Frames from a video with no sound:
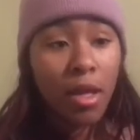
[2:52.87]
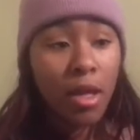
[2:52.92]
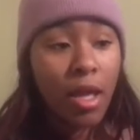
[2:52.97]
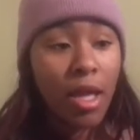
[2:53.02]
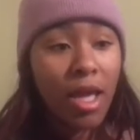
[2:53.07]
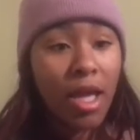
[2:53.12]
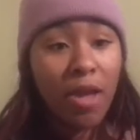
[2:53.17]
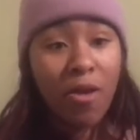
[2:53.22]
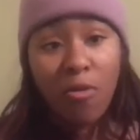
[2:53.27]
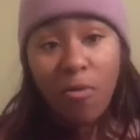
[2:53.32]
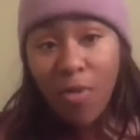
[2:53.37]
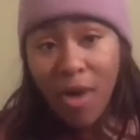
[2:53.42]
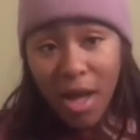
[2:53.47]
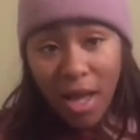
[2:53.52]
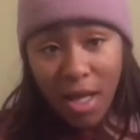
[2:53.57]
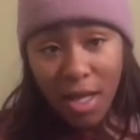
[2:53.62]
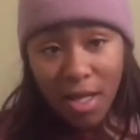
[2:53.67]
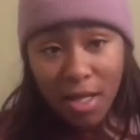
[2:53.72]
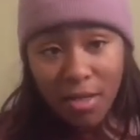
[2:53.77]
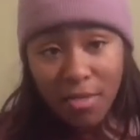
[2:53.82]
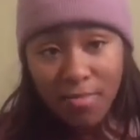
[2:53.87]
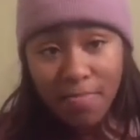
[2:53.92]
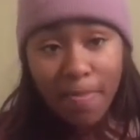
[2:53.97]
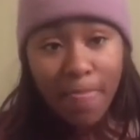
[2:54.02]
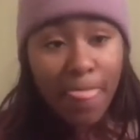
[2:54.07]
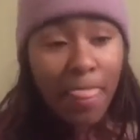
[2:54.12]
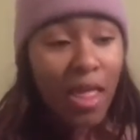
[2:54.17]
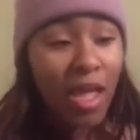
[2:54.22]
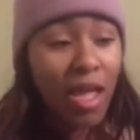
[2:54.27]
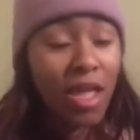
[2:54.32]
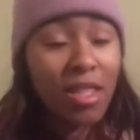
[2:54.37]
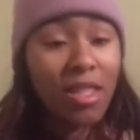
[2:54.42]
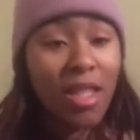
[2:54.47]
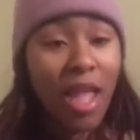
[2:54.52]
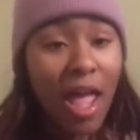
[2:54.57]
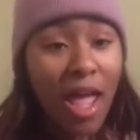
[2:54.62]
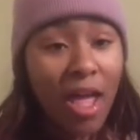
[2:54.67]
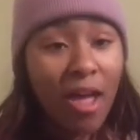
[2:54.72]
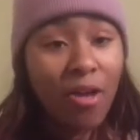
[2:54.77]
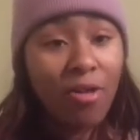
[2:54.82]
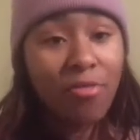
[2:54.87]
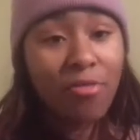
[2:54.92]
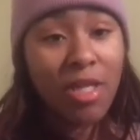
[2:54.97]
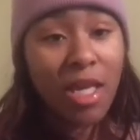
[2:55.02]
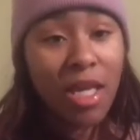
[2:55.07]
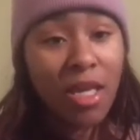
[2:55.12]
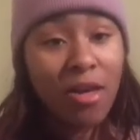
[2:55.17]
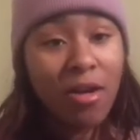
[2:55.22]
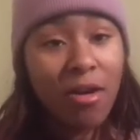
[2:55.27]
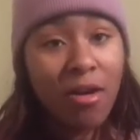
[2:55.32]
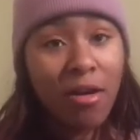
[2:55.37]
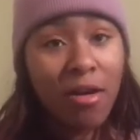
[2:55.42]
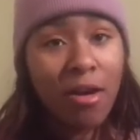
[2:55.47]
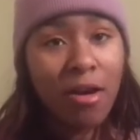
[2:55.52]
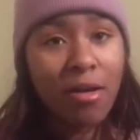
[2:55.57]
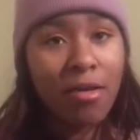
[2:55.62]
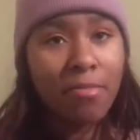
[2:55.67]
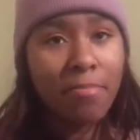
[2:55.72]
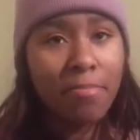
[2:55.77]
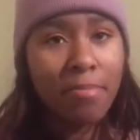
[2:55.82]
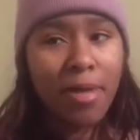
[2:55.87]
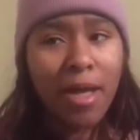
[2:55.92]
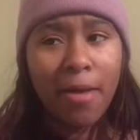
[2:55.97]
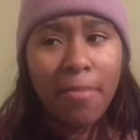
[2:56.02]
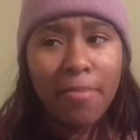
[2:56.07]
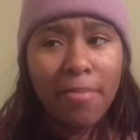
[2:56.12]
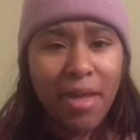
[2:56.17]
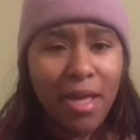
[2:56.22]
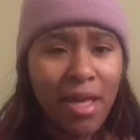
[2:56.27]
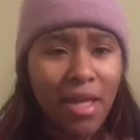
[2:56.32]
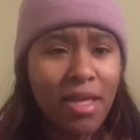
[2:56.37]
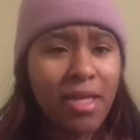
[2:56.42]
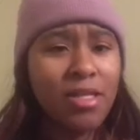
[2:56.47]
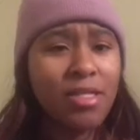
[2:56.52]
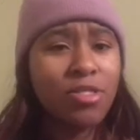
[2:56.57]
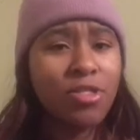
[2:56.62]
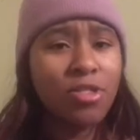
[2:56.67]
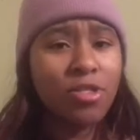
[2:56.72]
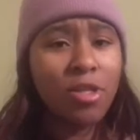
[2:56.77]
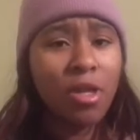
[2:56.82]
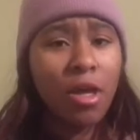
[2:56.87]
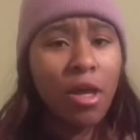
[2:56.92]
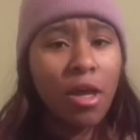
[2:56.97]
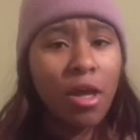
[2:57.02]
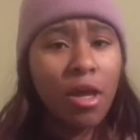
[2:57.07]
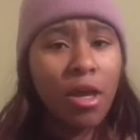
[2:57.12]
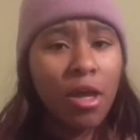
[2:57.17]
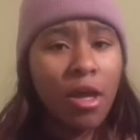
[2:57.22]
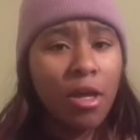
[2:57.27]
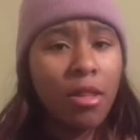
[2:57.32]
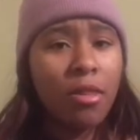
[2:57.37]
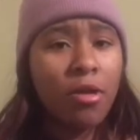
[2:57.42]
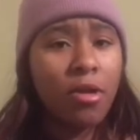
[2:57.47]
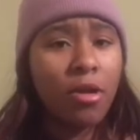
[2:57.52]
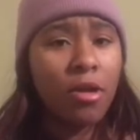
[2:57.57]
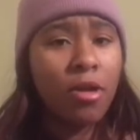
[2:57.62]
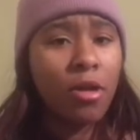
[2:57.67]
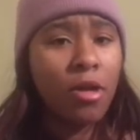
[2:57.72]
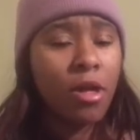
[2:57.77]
and white, and now they are a beige color,